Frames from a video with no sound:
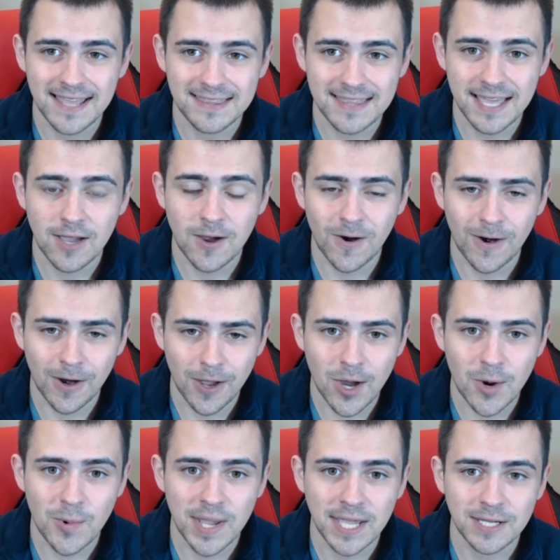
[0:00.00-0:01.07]
think are
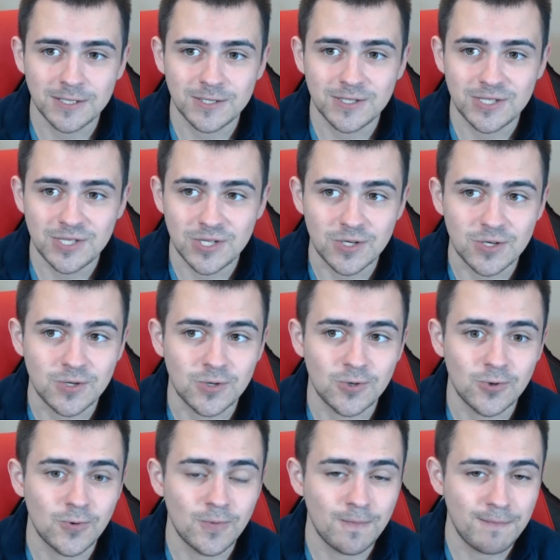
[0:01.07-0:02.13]
going to
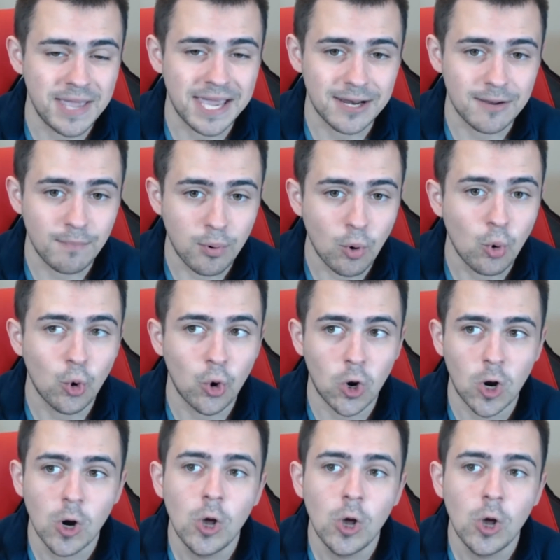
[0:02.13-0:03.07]
make it a poor